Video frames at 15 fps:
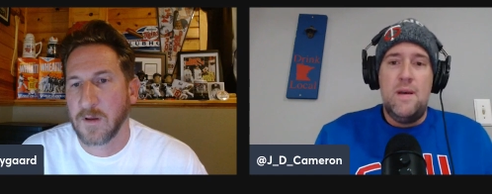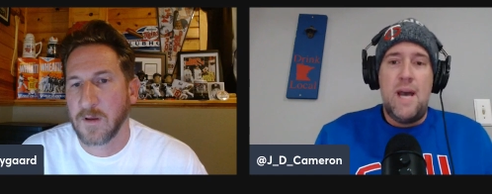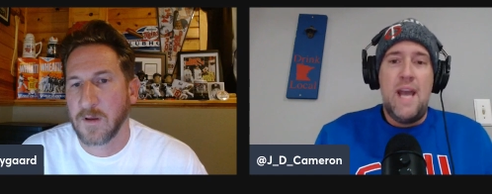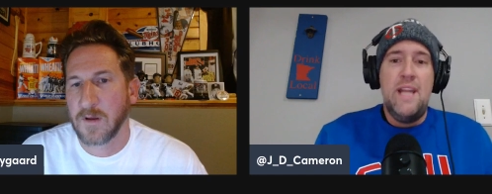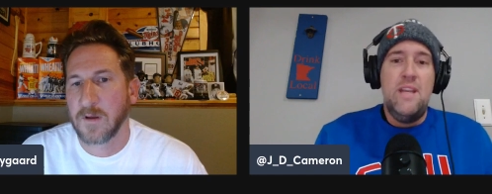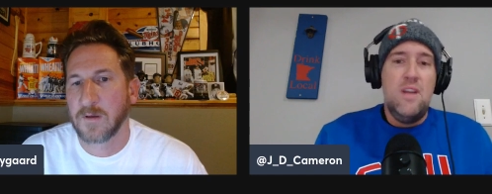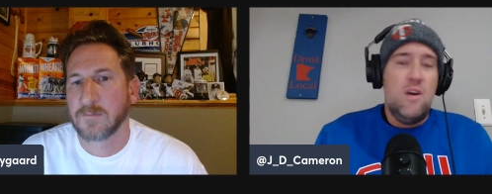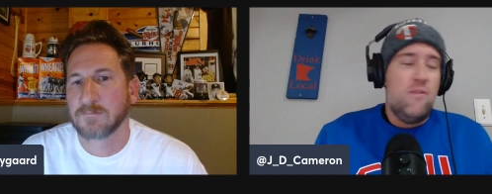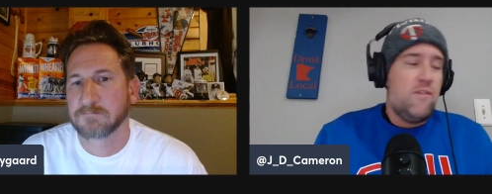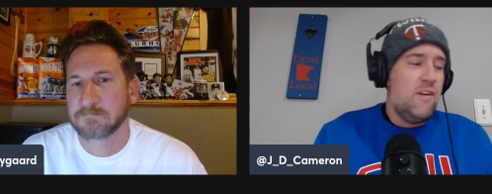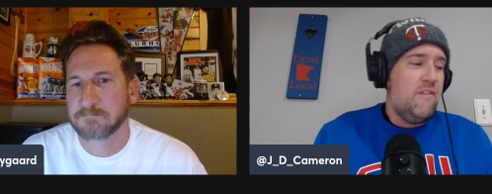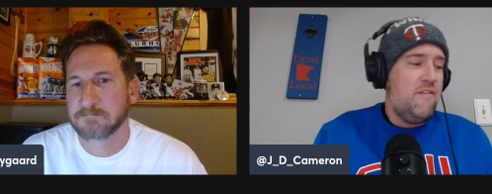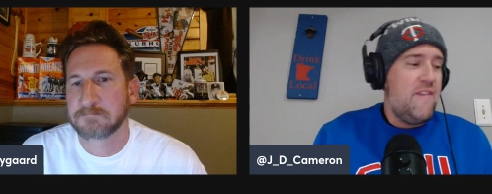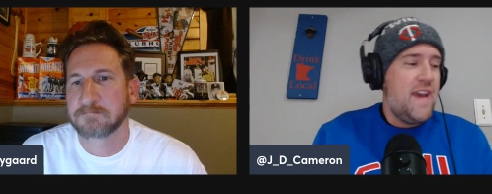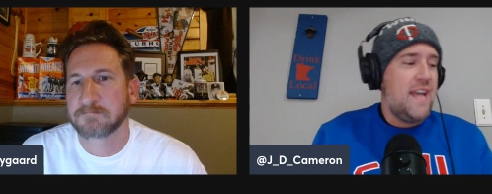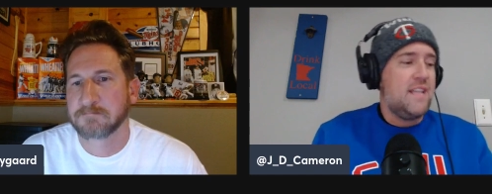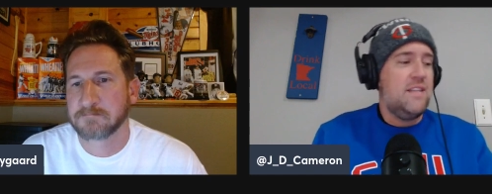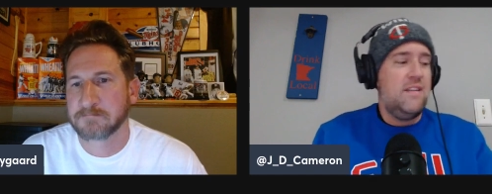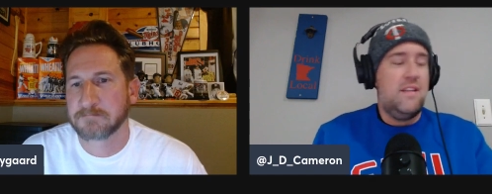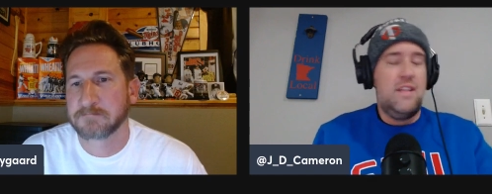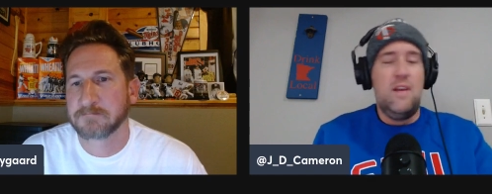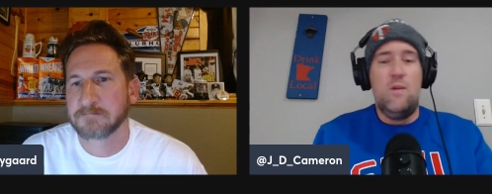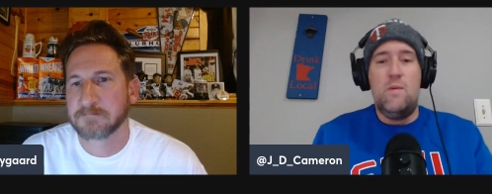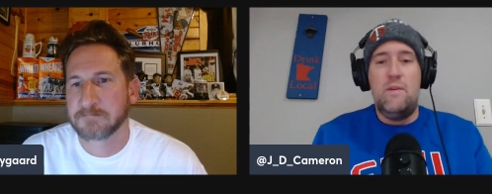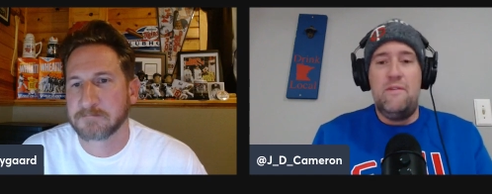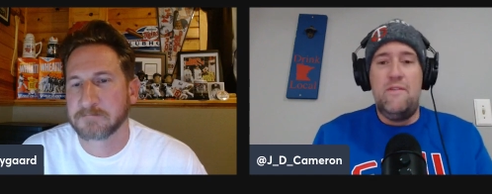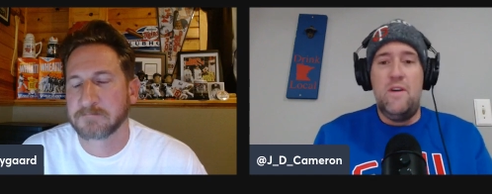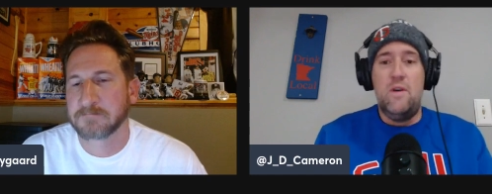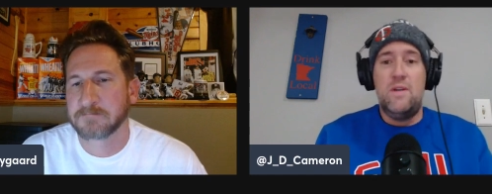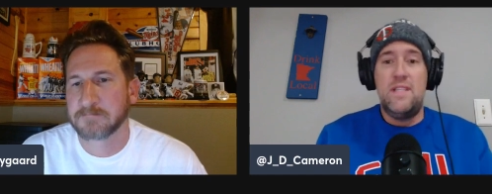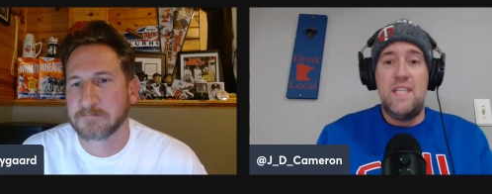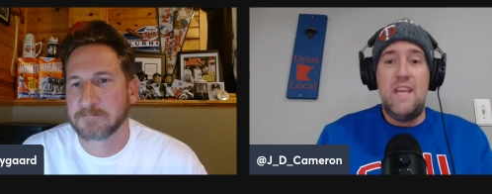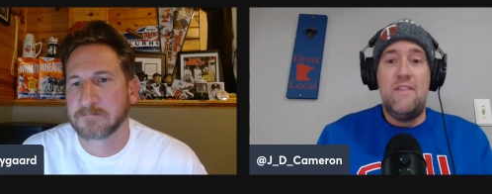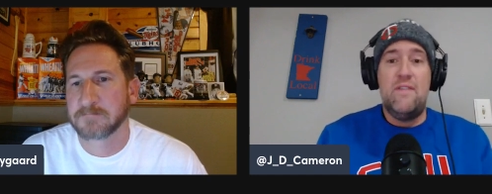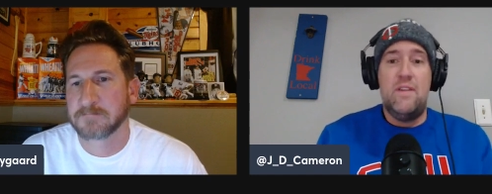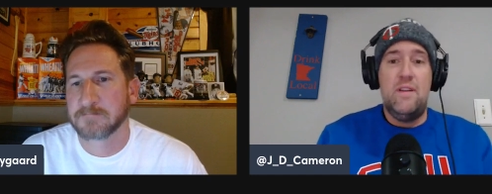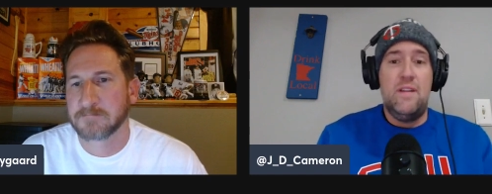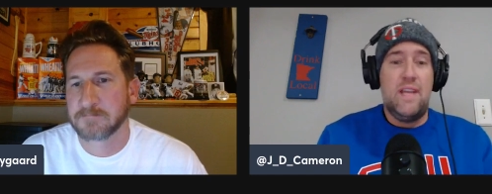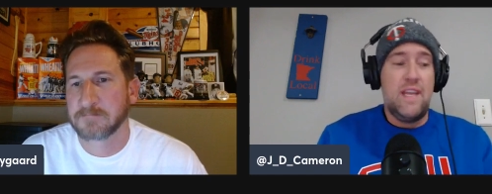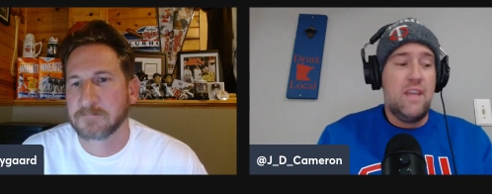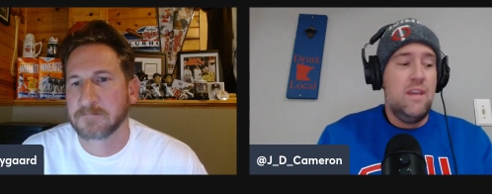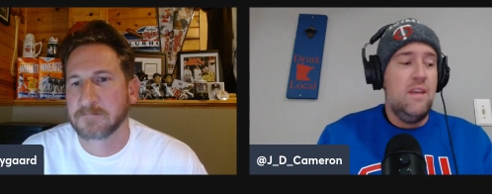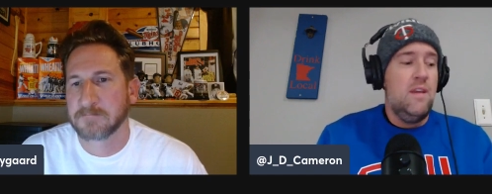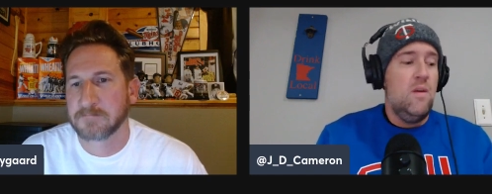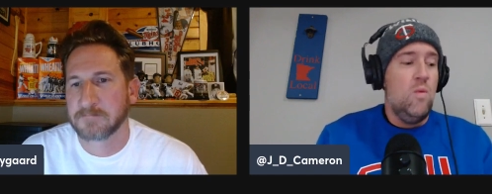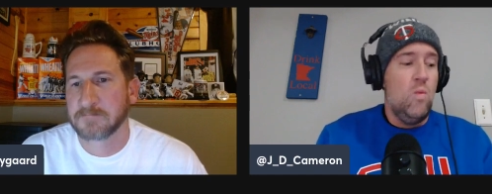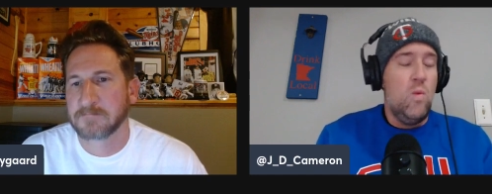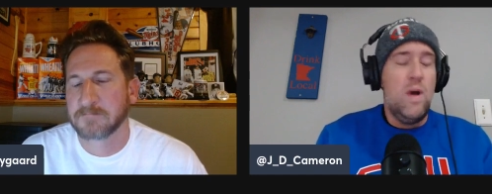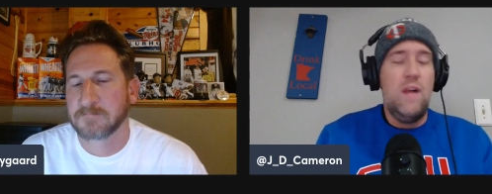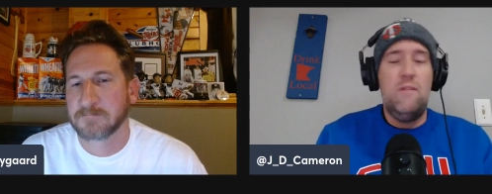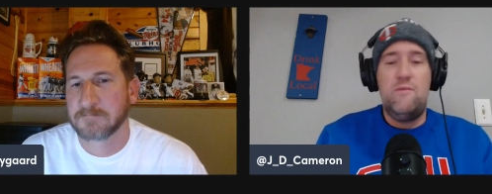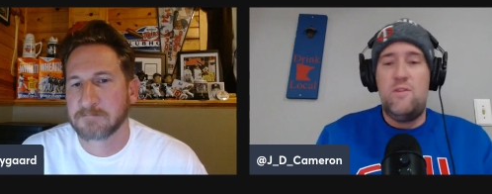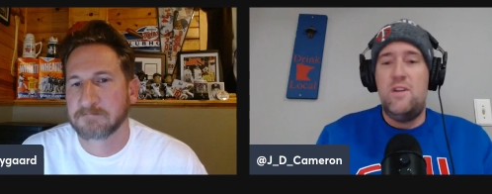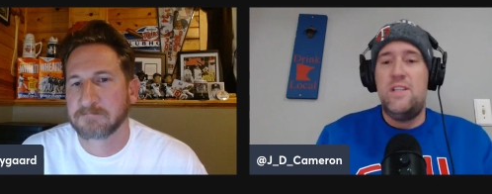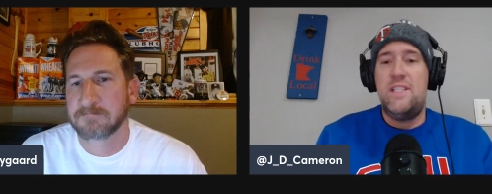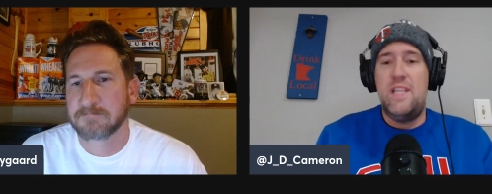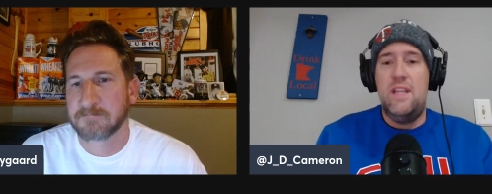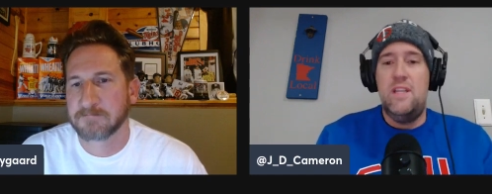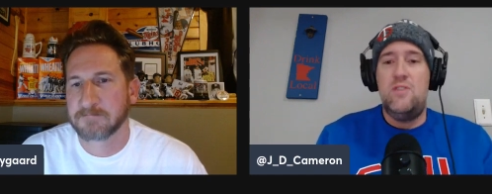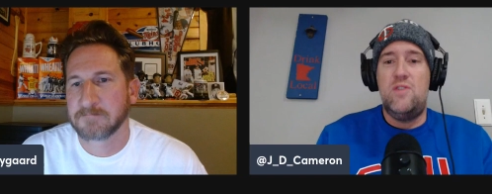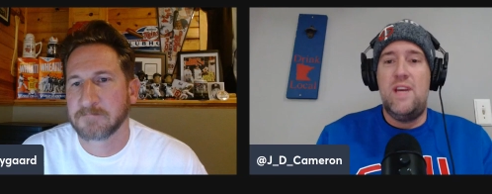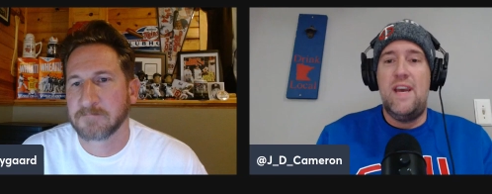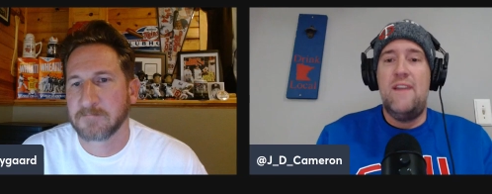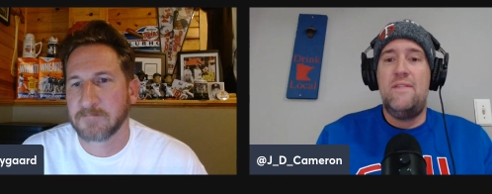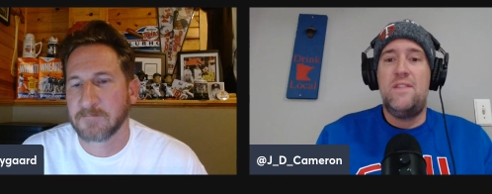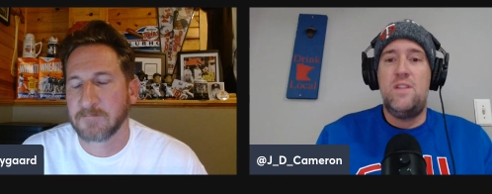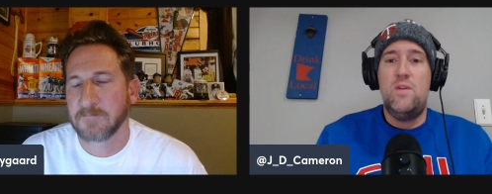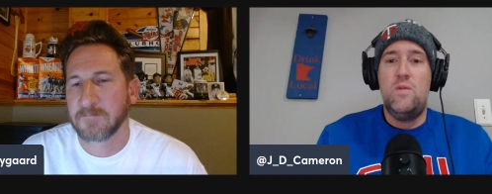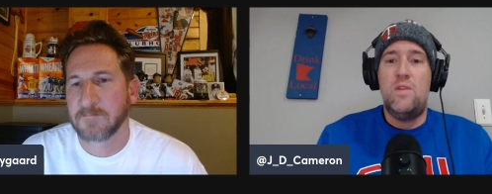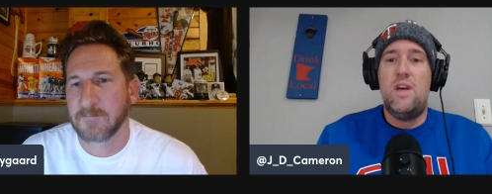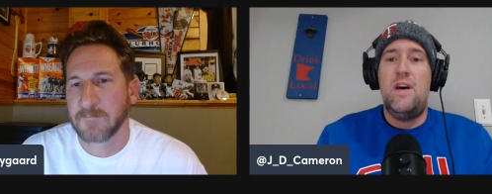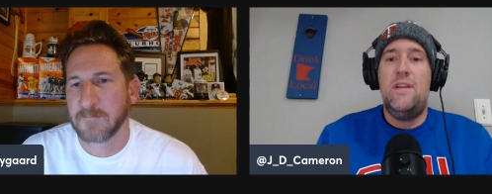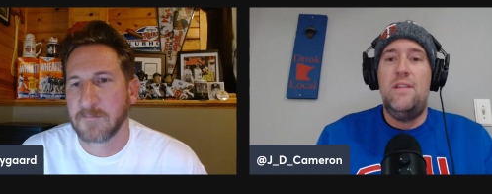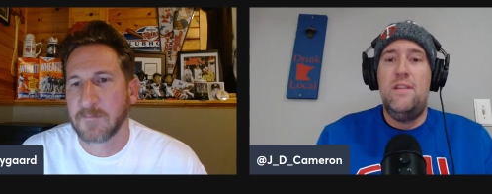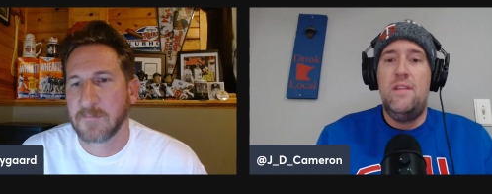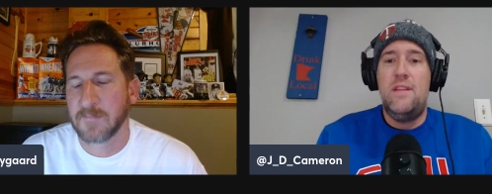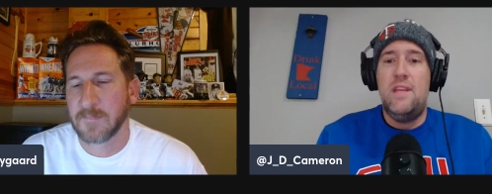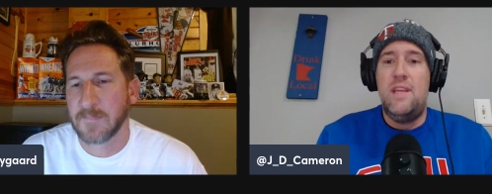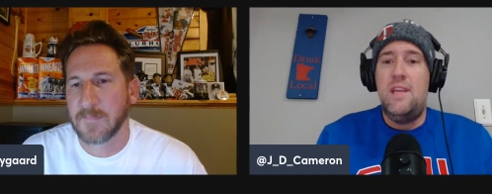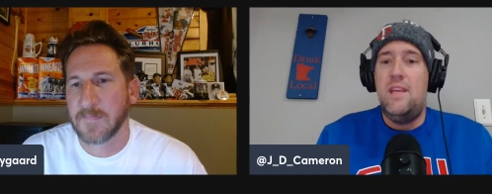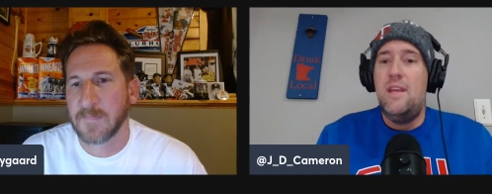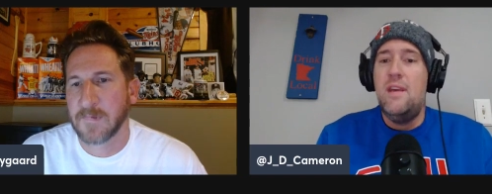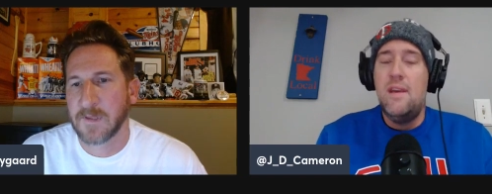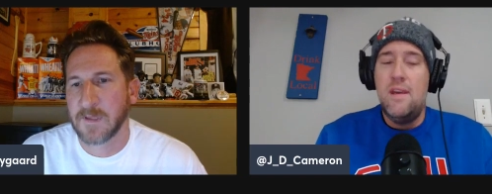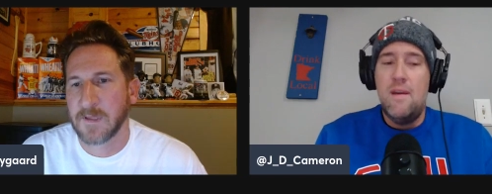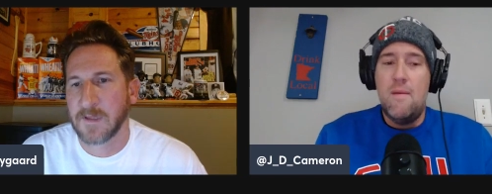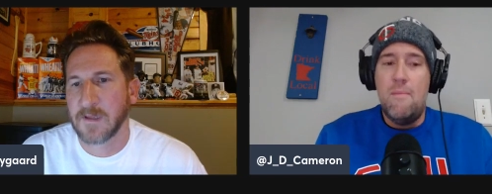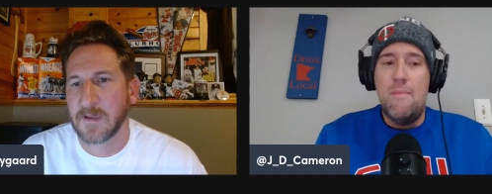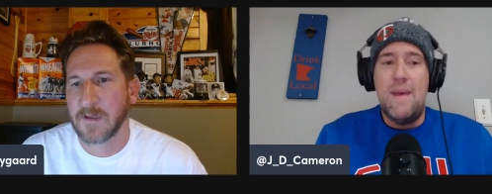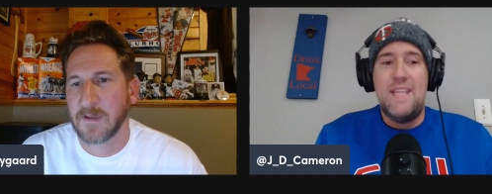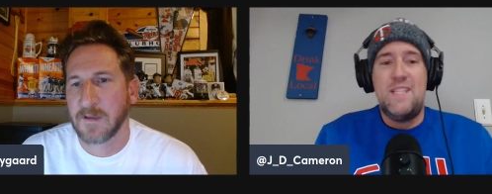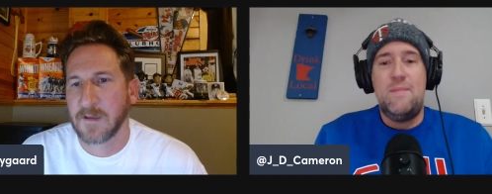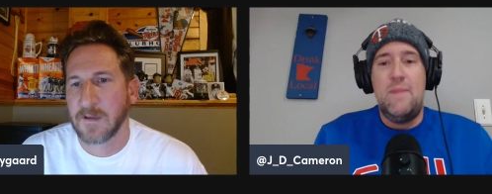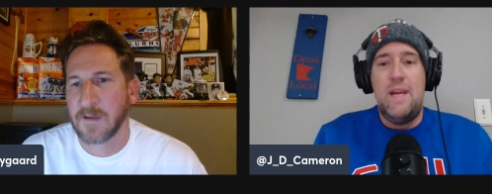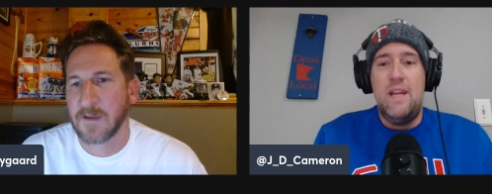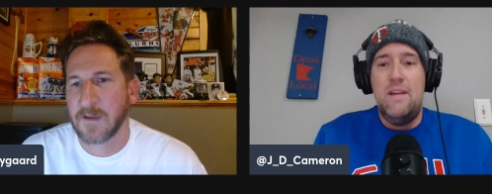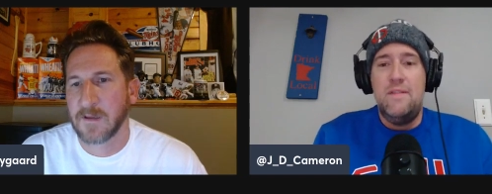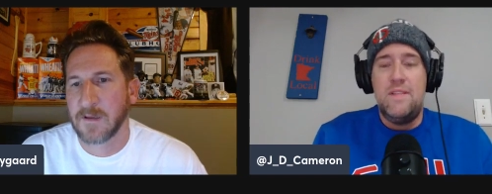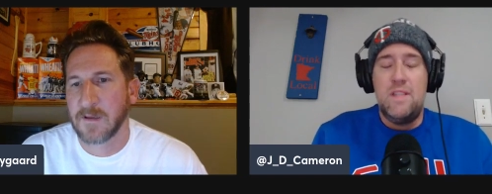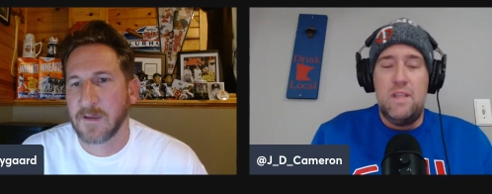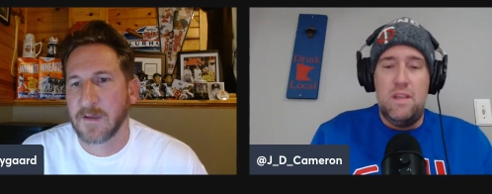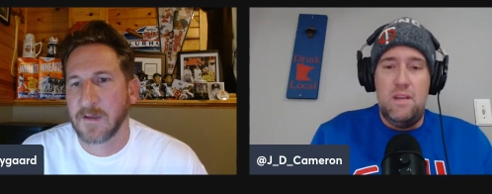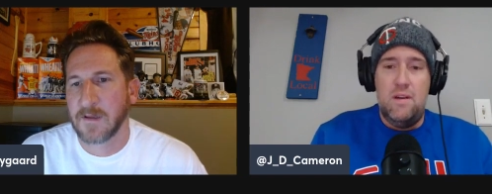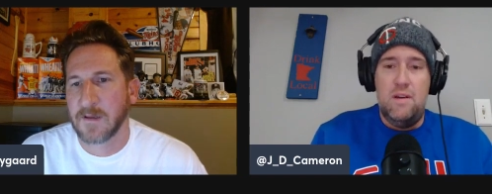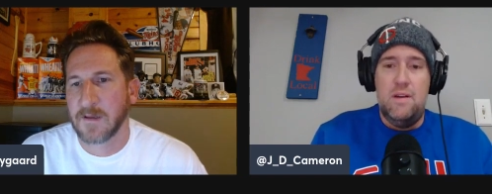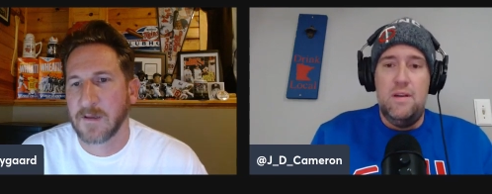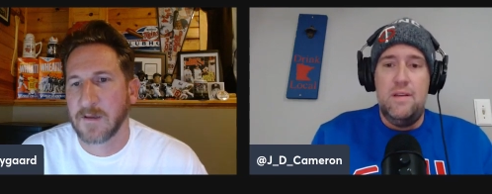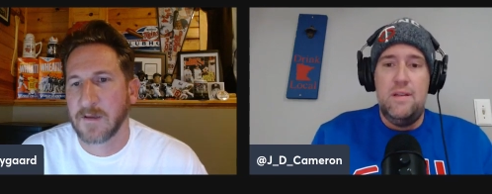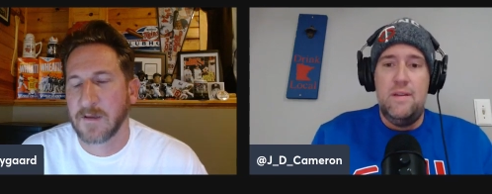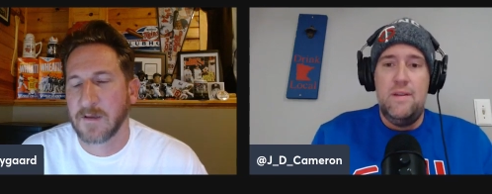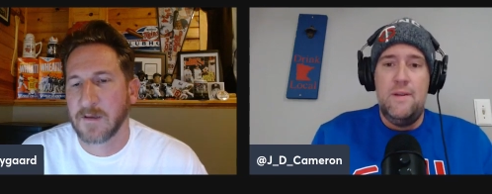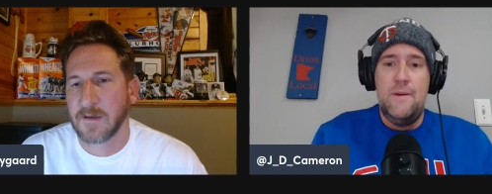Speaker 1: I know for a fact that there were folks even like well-versed in the draft who thought the Mets might have secured